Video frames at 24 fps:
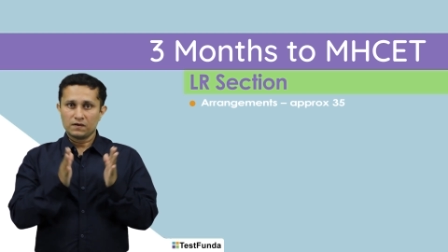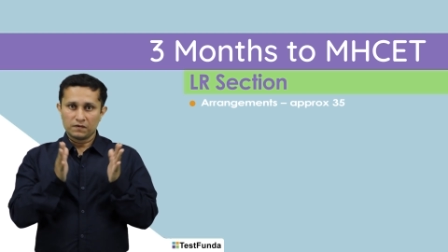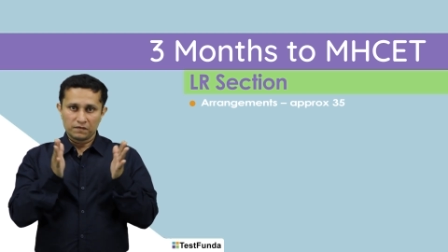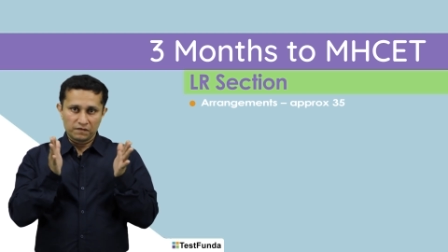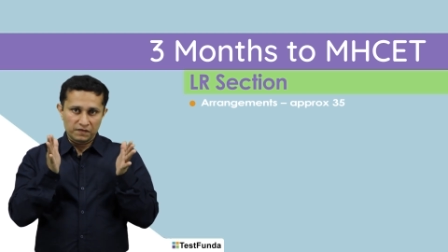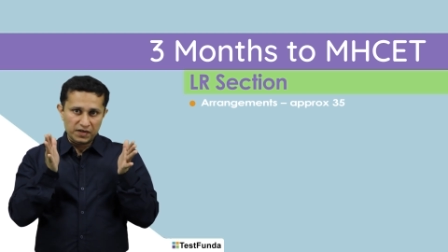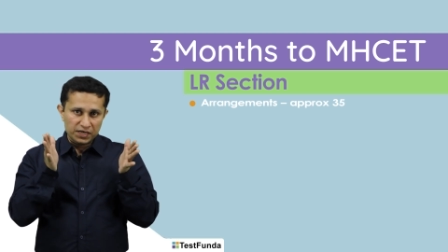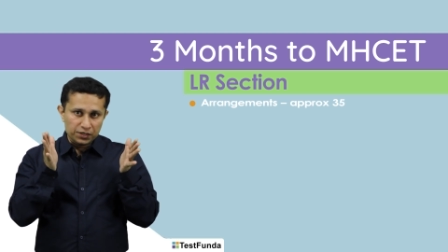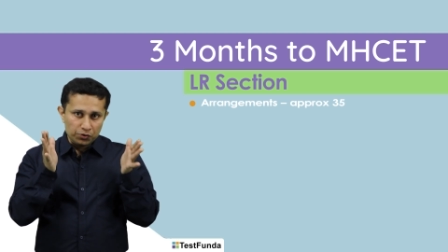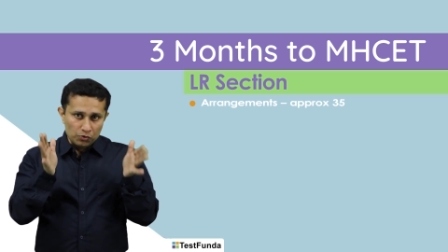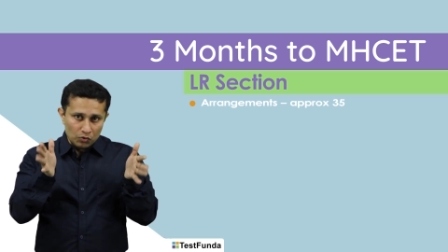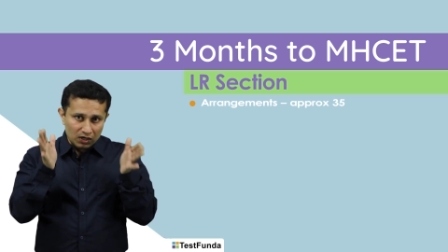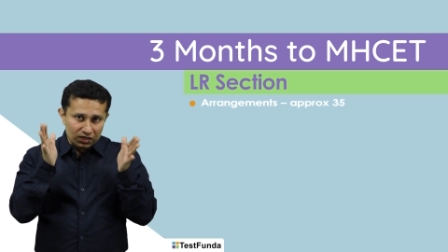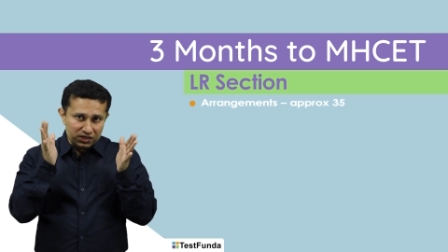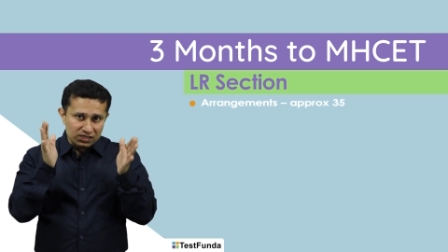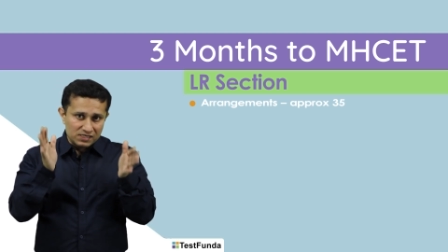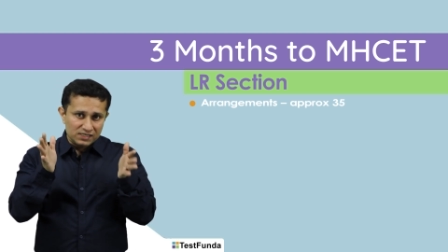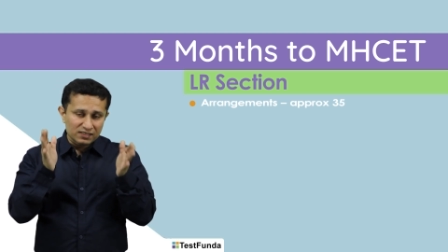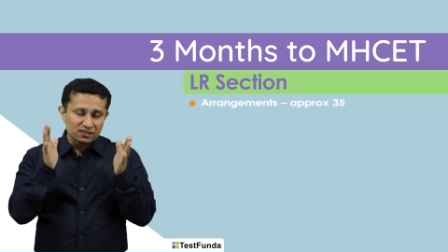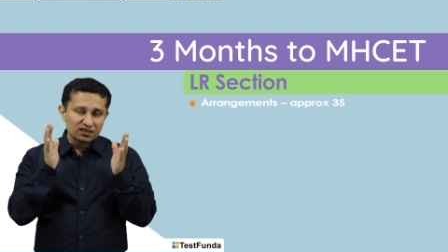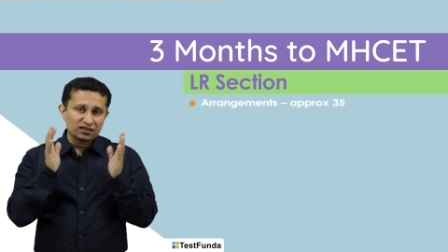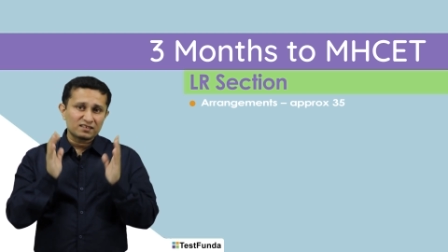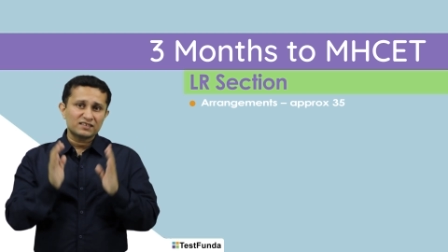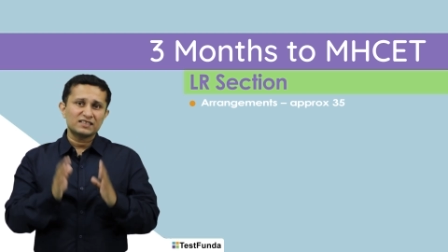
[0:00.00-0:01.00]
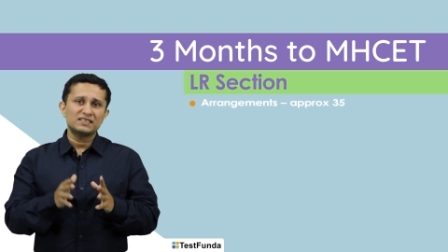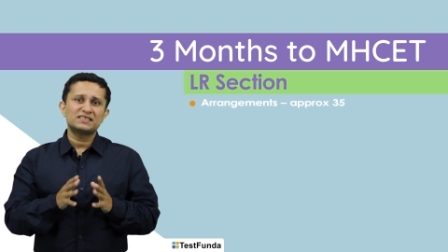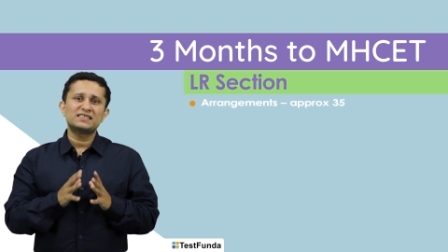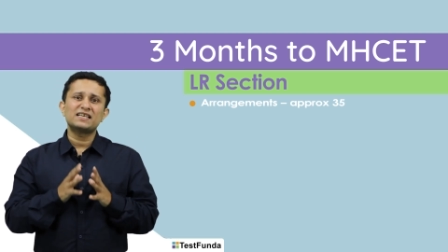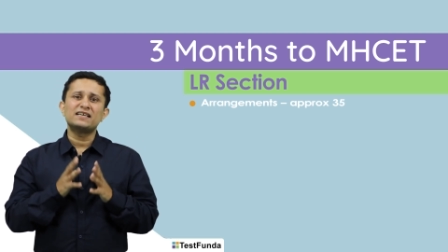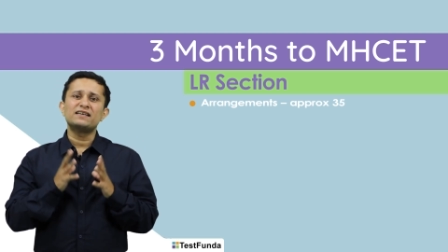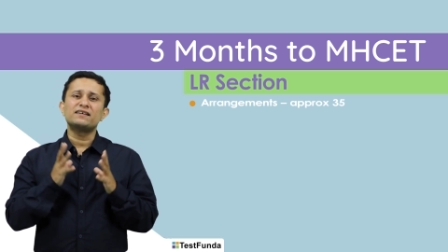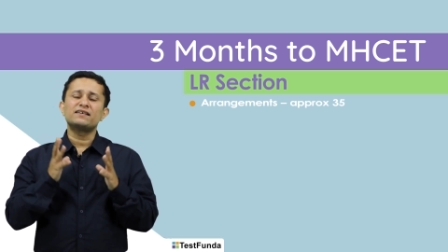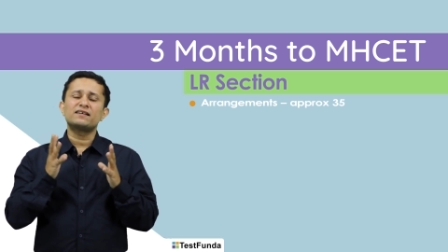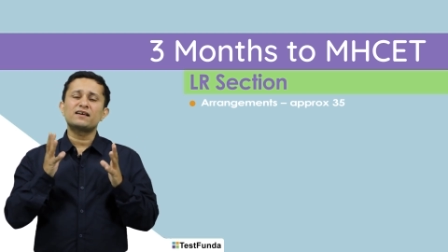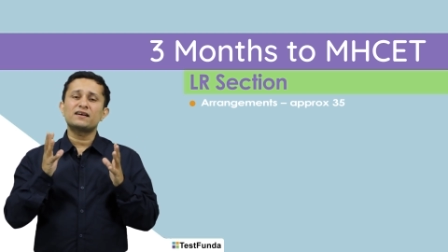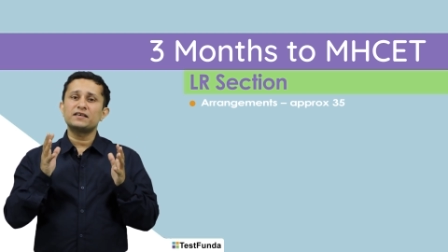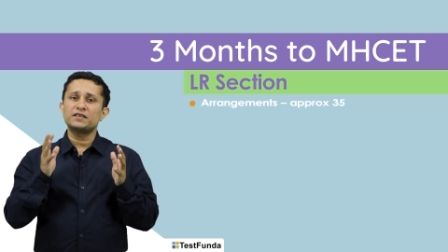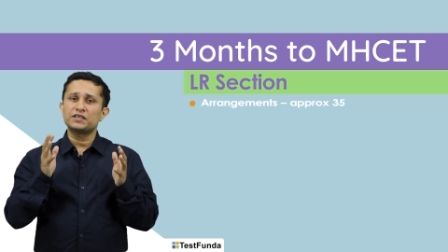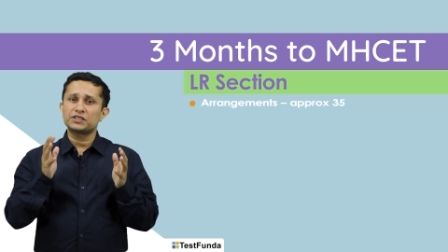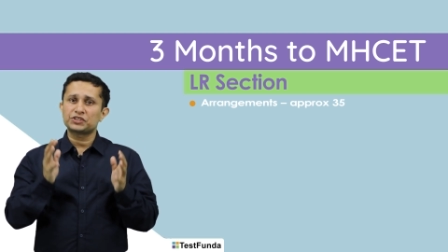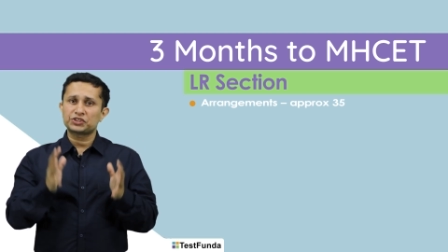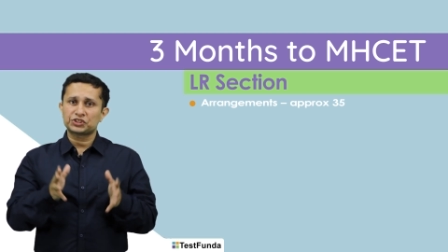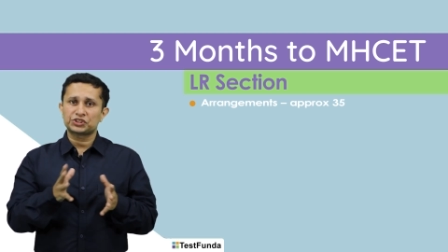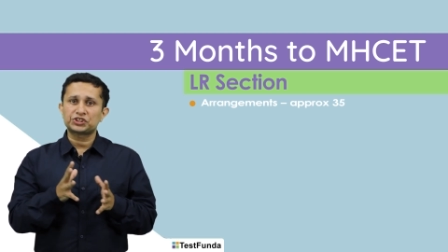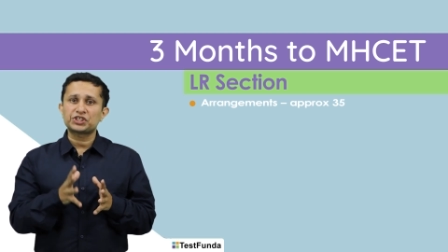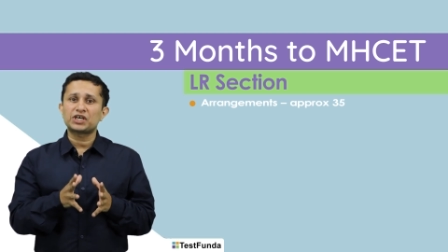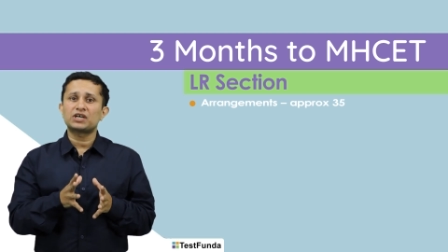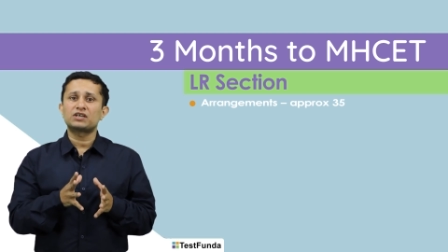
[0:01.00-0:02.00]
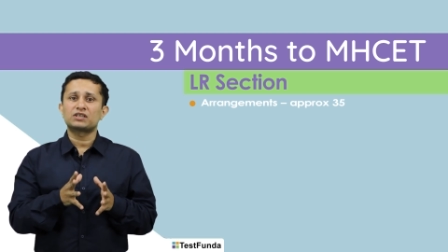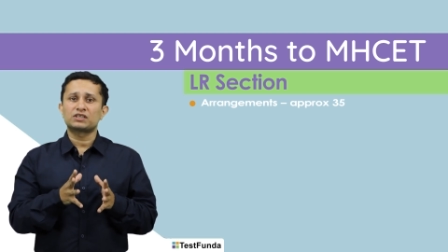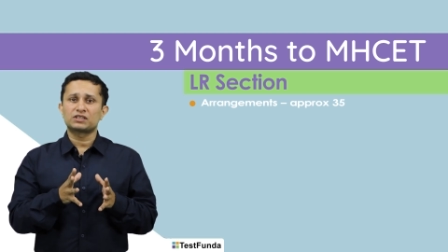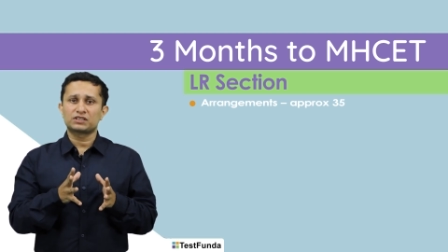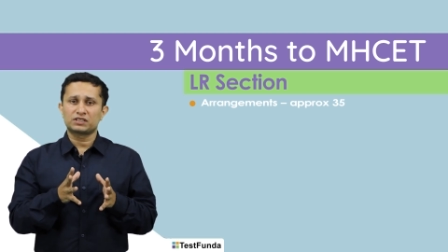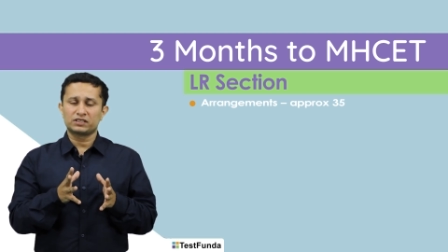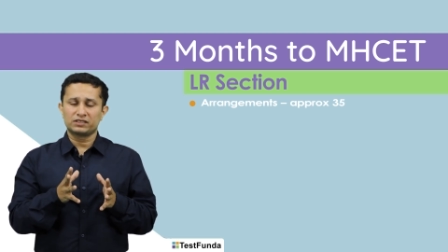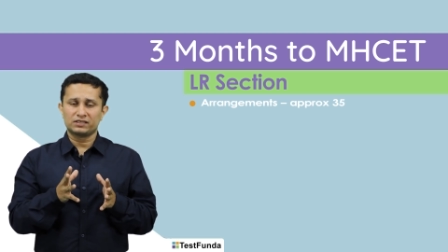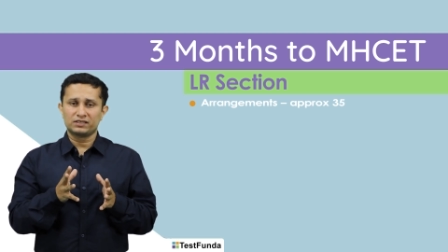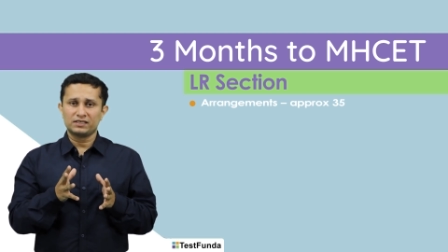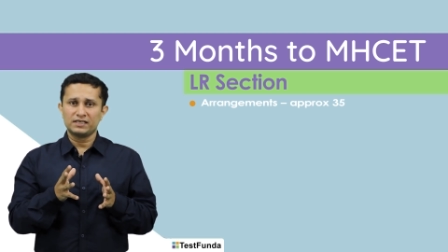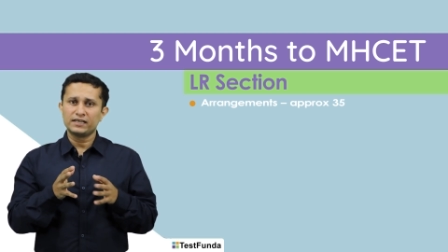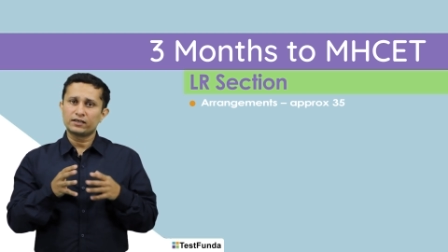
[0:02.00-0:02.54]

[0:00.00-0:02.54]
When you consider this entire chunk,